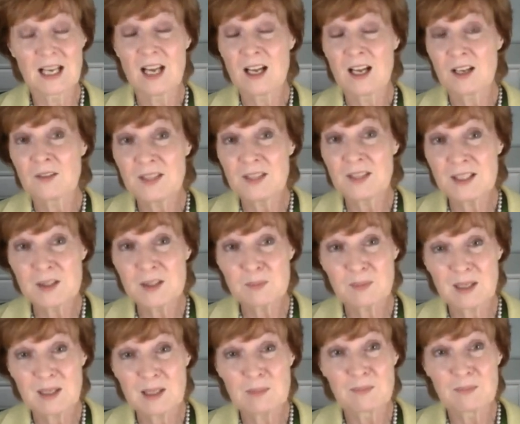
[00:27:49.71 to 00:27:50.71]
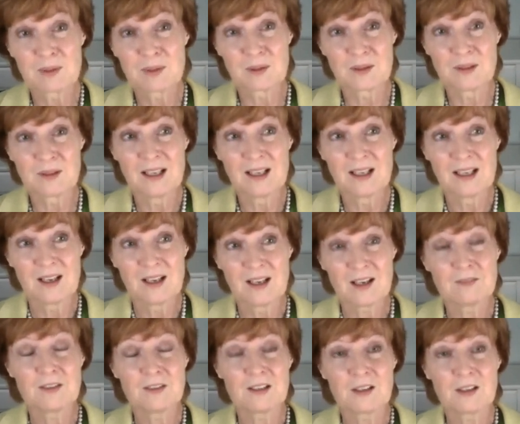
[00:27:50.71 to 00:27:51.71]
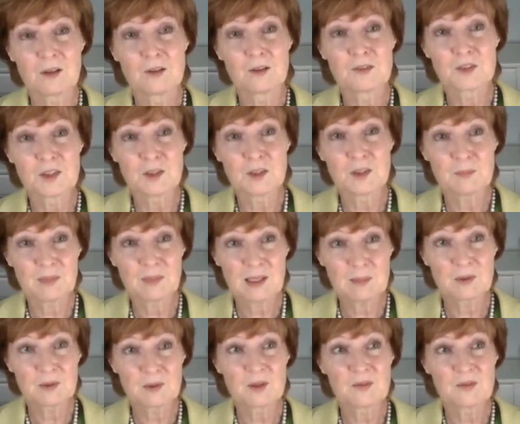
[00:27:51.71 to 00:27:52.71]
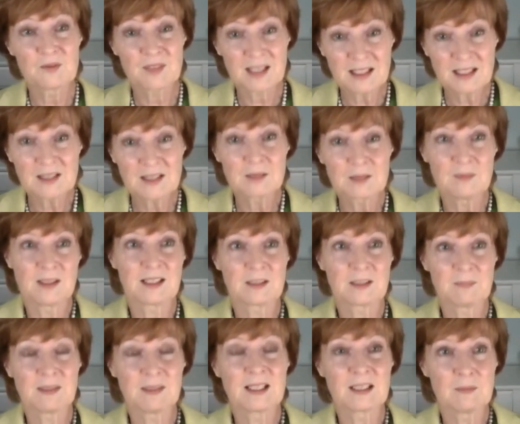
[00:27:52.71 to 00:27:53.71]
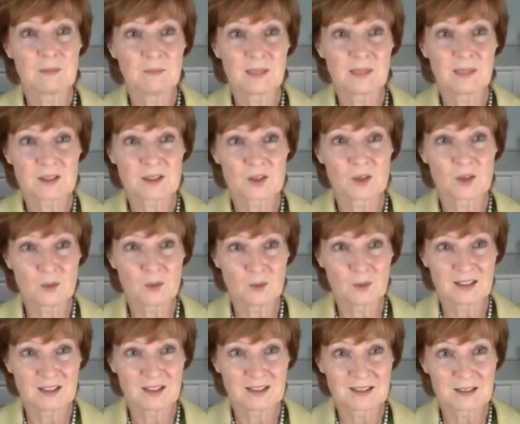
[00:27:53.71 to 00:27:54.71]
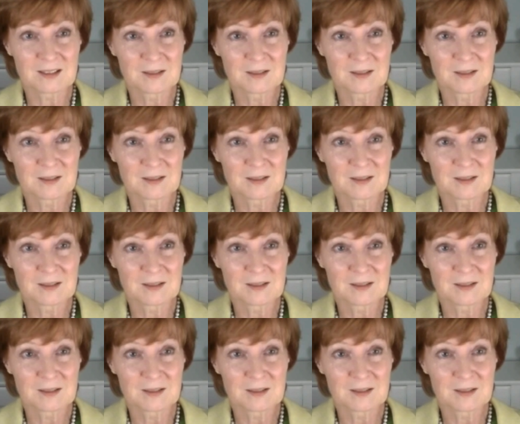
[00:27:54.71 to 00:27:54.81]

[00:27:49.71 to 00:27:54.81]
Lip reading: And these people are very often the people, they can make a big impact on the world